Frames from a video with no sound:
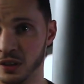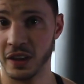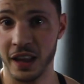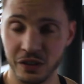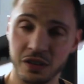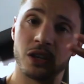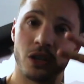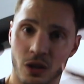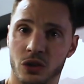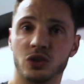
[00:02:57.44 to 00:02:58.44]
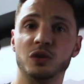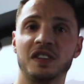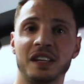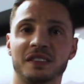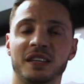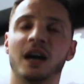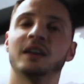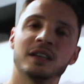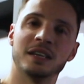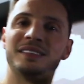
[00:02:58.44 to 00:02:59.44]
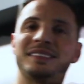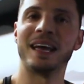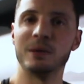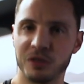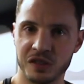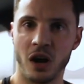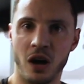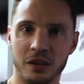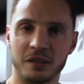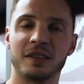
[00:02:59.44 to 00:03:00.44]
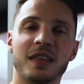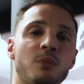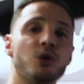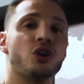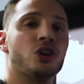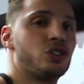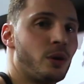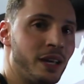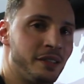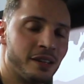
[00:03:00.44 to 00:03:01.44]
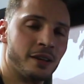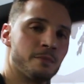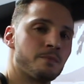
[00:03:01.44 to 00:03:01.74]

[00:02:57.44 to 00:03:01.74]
So that's 2 sets done, same stance. Then what you're going to do is